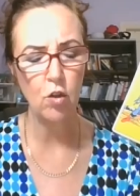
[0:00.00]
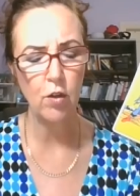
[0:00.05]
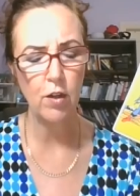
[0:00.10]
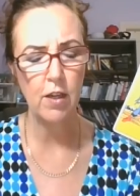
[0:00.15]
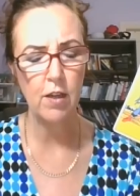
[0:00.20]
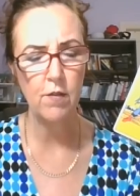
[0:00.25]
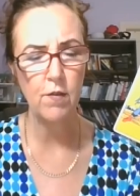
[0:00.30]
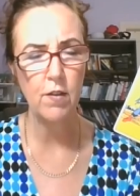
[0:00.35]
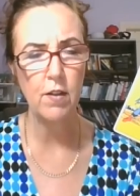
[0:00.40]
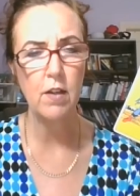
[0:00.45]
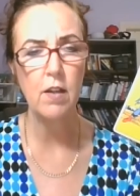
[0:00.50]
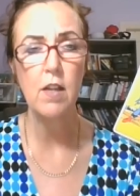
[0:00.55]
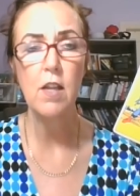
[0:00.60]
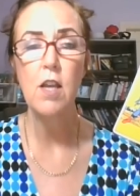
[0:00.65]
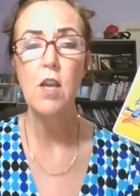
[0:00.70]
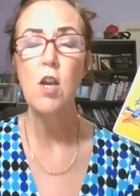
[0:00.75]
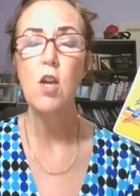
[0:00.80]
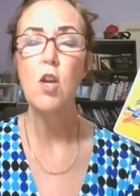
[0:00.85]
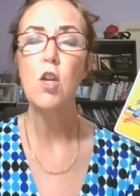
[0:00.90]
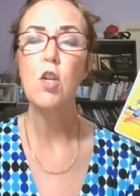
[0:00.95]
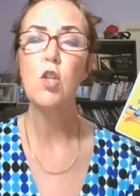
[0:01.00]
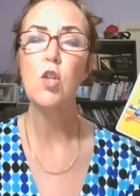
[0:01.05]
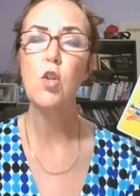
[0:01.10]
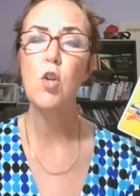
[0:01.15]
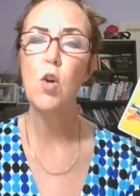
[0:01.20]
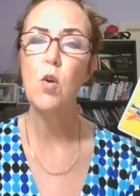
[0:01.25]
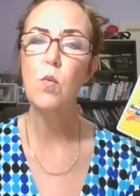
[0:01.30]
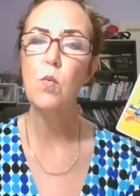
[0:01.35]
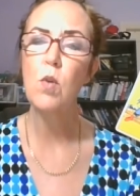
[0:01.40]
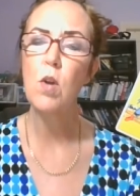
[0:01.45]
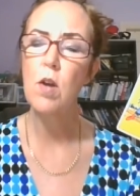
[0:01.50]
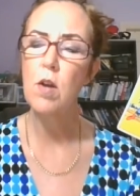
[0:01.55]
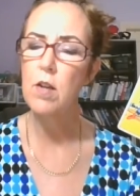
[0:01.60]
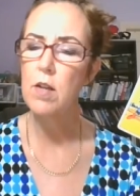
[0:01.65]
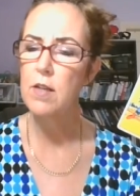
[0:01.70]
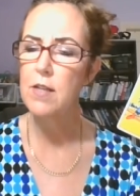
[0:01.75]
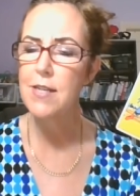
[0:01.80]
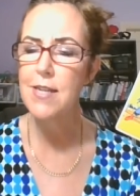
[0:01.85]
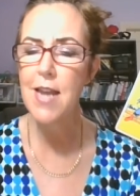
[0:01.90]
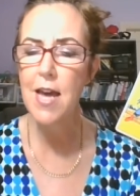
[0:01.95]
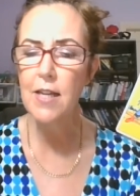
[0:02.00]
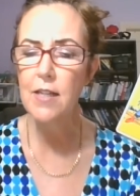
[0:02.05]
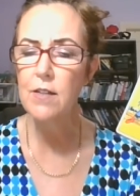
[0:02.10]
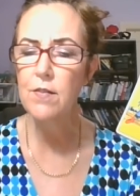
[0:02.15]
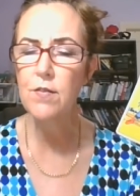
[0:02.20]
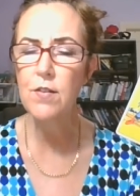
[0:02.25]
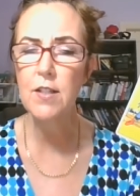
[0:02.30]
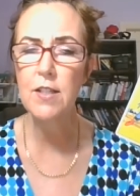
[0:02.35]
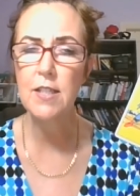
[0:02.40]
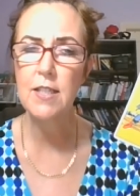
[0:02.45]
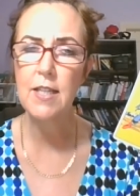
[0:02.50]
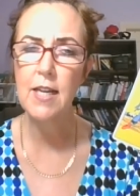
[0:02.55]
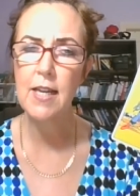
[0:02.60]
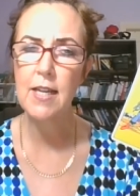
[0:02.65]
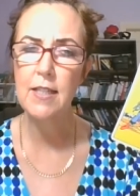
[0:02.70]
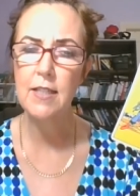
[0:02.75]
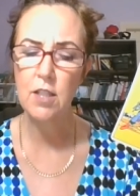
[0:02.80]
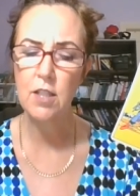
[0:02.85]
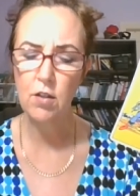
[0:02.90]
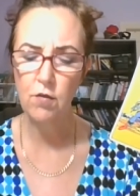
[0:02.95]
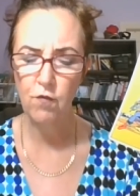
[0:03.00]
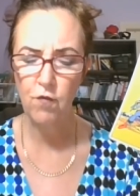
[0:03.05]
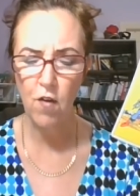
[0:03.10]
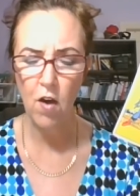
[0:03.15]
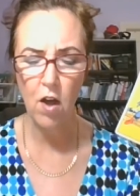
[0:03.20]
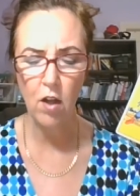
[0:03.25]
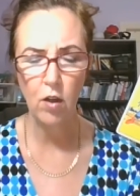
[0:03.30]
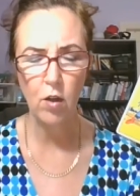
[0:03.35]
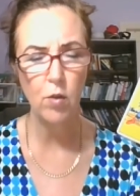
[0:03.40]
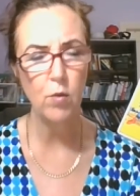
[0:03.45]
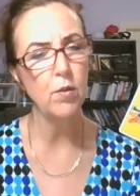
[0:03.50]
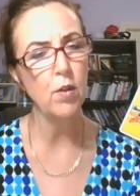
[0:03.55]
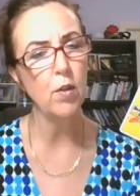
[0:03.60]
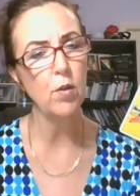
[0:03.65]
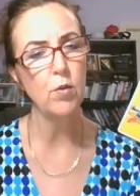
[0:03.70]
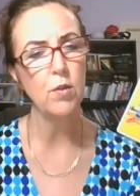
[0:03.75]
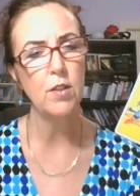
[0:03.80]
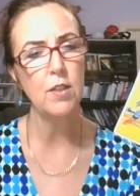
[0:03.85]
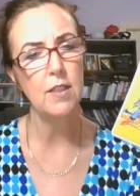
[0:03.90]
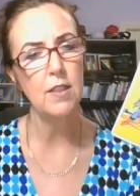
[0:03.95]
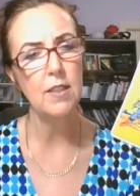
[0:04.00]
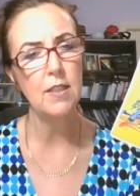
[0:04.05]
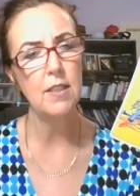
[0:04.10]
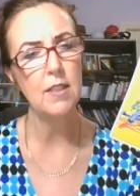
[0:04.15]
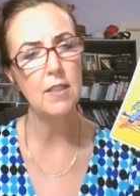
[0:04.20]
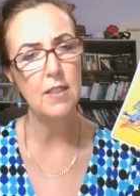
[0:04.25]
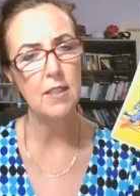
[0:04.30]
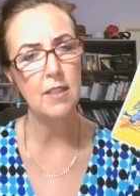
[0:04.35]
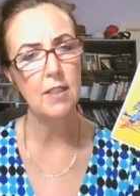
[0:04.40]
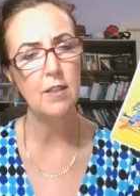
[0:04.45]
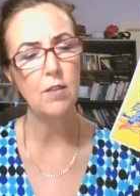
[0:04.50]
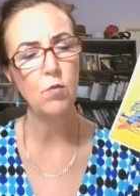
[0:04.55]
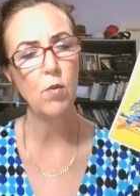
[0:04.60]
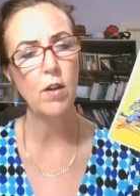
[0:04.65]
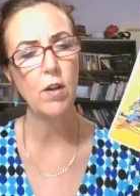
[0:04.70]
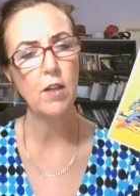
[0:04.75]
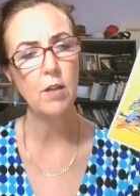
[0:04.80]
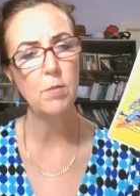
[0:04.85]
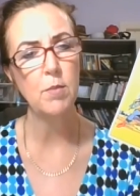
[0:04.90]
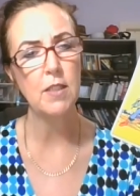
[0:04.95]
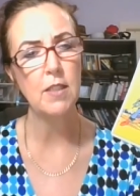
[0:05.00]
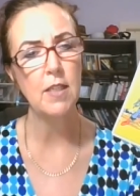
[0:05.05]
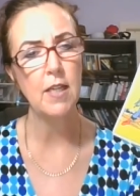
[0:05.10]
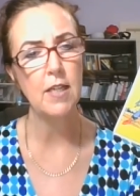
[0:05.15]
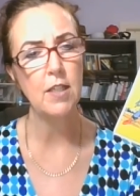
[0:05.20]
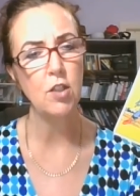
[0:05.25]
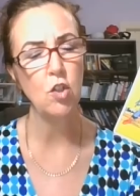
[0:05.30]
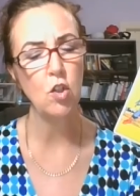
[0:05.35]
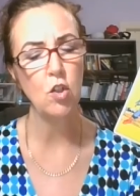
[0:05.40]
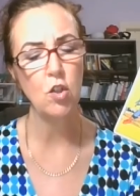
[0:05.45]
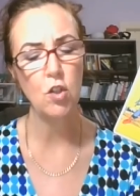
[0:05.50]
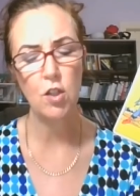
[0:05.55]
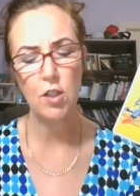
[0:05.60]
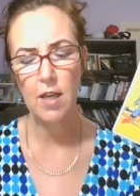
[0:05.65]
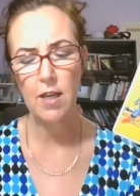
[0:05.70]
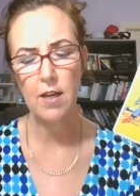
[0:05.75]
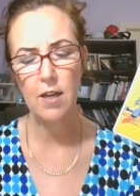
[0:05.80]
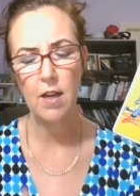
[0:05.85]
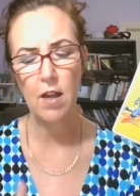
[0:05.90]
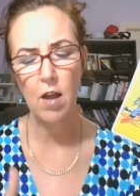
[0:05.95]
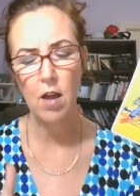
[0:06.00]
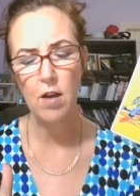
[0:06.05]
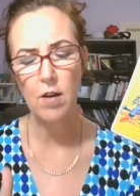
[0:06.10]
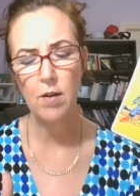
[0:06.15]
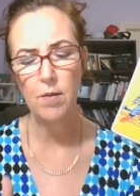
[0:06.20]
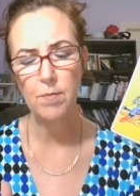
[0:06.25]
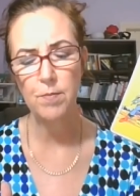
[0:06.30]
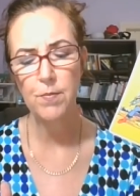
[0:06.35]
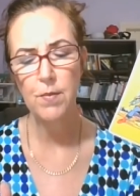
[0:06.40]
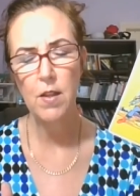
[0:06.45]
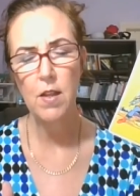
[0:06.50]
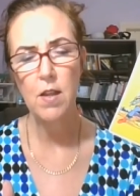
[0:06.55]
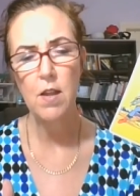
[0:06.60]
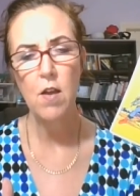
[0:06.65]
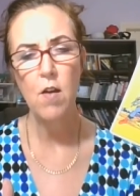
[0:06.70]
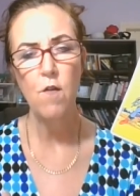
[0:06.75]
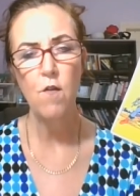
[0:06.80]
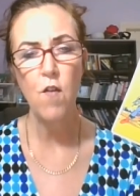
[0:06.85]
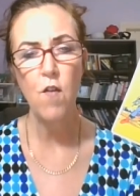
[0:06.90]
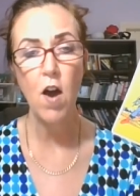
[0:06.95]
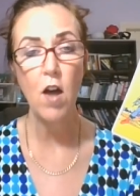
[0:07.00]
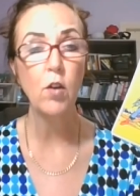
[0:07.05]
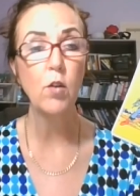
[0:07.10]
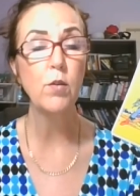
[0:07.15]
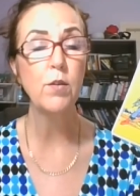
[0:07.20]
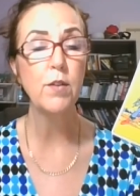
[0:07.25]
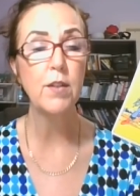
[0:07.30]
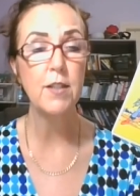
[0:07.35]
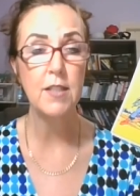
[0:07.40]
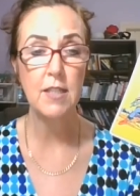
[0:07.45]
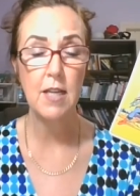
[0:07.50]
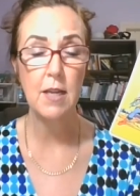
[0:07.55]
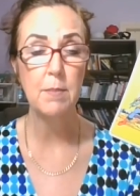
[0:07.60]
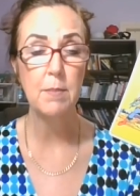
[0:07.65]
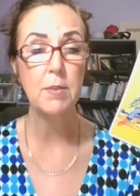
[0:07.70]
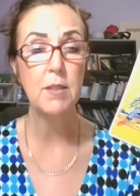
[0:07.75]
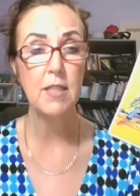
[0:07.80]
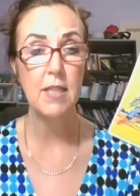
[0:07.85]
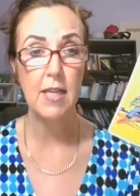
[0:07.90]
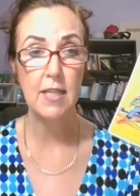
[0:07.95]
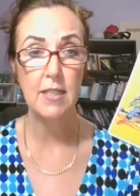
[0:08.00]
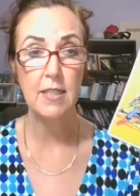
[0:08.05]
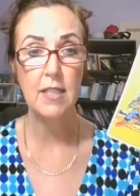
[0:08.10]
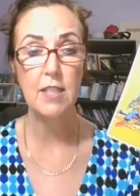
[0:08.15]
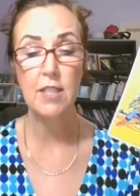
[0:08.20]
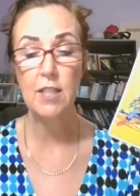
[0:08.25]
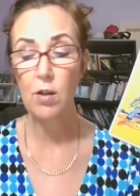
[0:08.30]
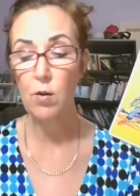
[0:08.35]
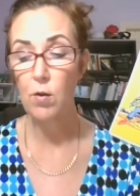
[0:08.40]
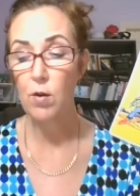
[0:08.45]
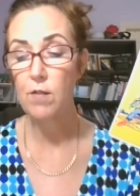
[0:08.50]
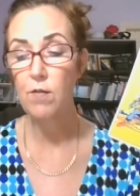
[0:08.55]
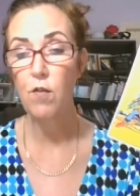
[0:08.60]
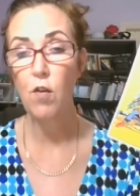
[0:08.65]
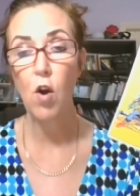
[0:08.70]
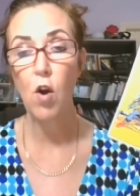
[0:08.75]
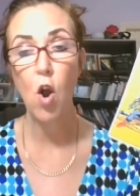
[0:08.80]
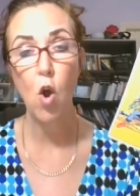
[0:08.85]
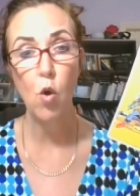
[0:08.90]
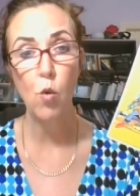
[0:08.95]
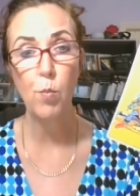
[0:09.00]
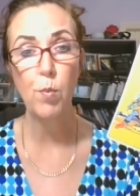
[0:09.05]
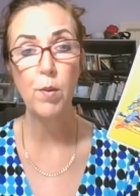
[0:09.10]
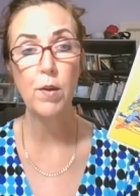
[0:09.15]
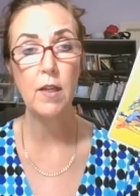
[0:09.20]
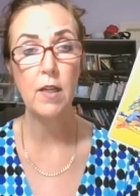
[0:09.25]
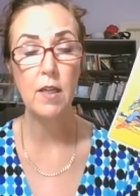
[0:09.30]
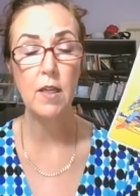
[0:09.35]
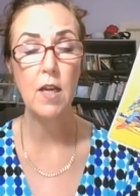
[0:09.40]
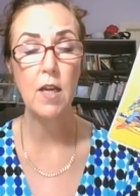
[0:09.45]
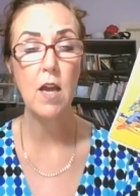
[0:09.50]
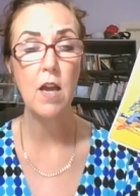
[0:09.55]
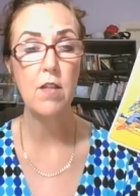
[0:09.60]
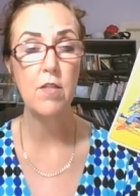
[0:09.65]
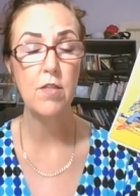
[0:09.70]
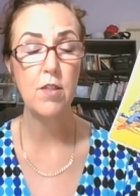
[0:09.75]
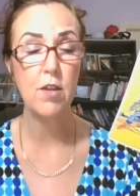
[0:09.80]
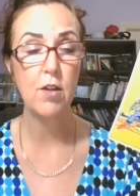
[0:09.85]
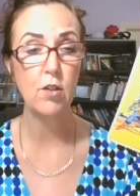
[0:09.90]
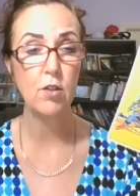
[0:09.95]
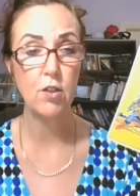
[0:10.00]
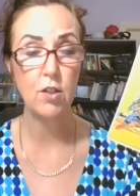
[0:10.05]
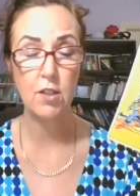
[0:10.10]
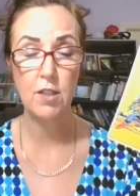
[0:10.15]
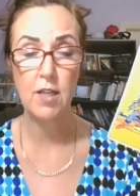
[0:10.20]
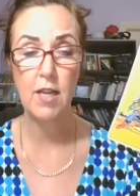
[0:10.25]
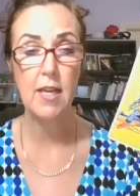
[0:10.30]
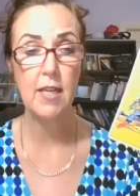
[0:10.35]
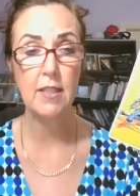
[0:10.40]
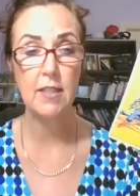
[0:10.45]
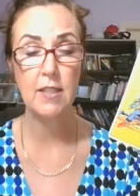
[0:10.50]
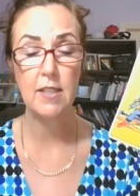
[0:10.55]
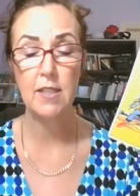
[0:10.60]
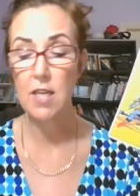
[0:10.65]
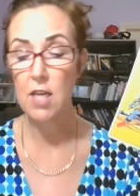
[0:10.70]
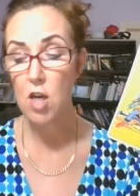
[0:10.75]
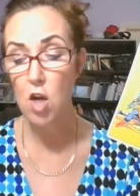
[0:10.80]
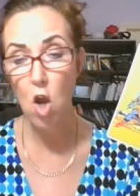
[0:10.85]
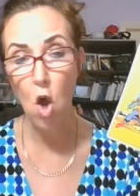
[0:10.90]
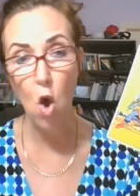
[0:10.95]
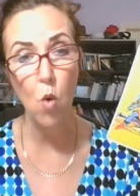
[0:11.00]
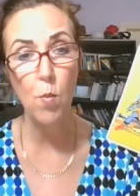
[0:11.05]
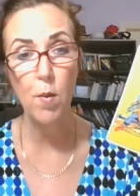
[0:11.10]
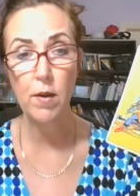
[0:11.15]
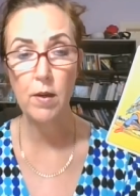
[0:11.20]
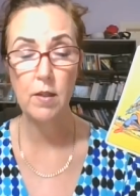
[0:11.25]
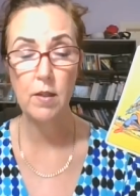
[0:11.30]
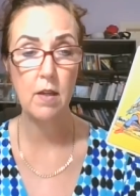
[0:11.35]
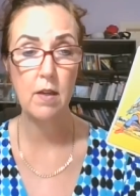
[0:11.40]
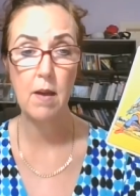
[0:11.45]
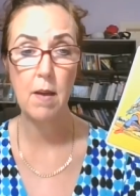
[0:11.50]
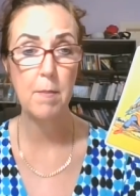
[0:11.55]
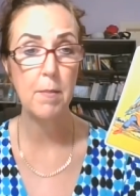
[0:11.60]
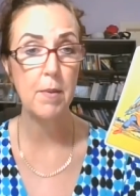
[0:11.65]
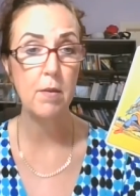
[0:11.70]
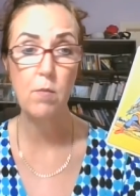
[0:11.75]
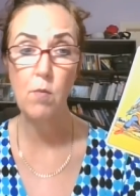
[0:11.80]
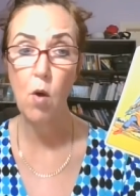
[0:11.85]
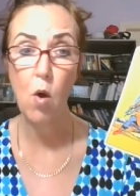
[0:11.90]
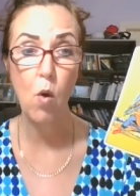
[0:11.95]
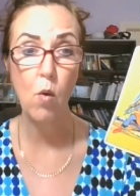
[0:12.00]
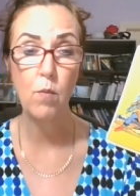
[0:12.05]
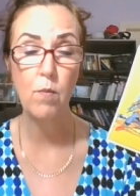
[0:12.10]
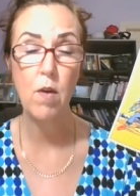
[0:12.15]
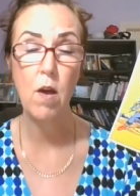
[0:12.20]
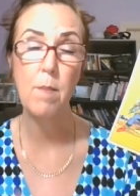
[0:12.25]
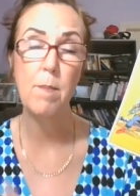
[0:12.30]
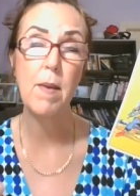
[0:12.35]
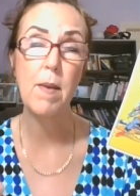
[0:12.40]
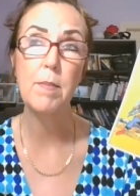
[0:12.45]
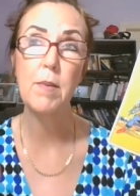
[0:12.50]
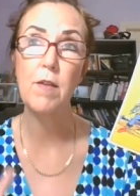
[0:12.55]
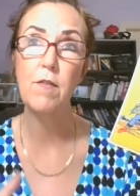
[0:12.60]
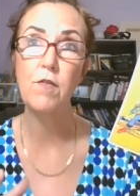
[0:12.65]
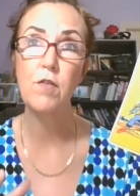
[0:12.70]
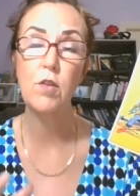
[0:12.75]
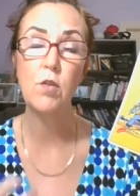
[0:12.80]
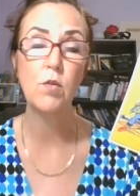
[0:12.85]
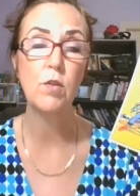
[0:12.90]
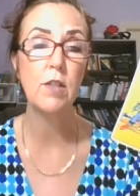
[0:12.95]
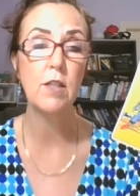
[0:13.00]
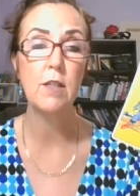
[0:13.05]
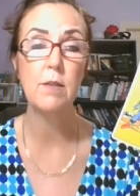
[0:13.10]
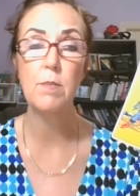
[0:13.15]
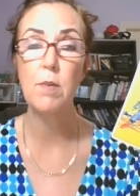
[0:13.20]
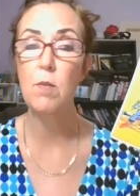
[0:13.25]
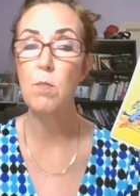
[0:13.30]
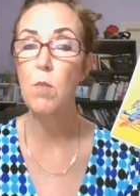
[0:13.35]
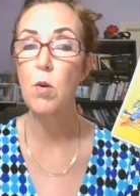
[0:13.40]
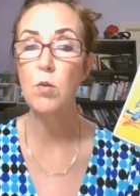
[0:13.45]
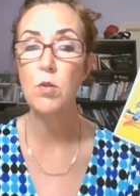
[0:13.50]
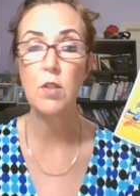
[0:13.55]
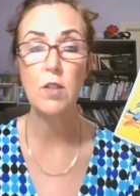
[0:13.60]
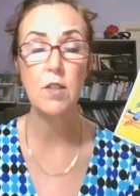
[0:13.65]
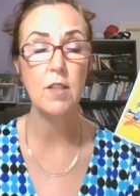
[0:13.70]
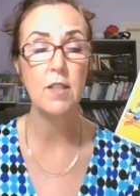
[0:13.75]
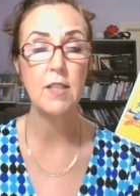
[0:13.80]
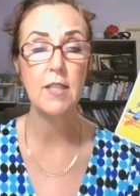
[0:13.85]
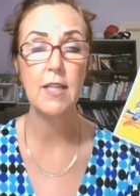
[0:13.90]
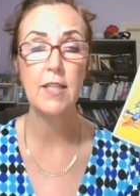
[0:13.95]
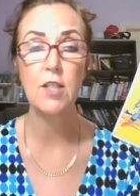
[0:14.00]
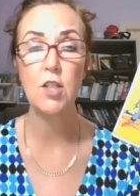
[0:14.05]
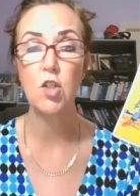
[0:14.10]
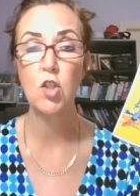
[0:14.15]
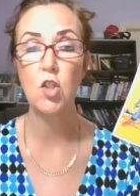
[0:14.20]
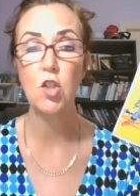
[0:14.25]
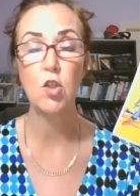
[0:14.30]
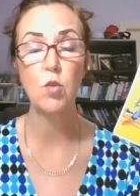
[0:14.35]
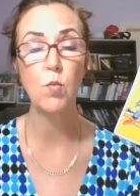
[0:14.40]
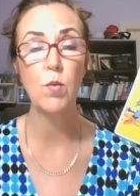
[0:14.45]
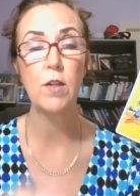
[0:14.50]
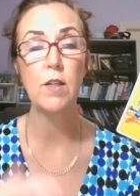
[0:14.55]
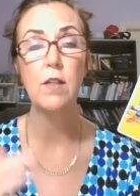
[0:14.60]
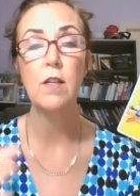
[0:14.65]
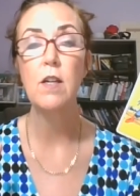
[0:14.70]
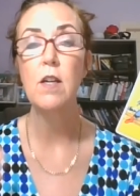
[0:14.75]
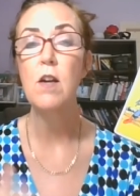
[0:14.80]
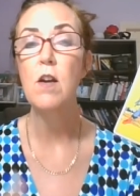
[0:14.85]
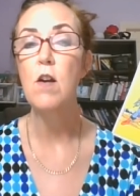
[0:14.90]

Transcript: are given, you know, none of the states followed those CDC recommendations and um, followed the steps necessary for opening their states. Nobody, I mean, maybe a few did, but most of the states just went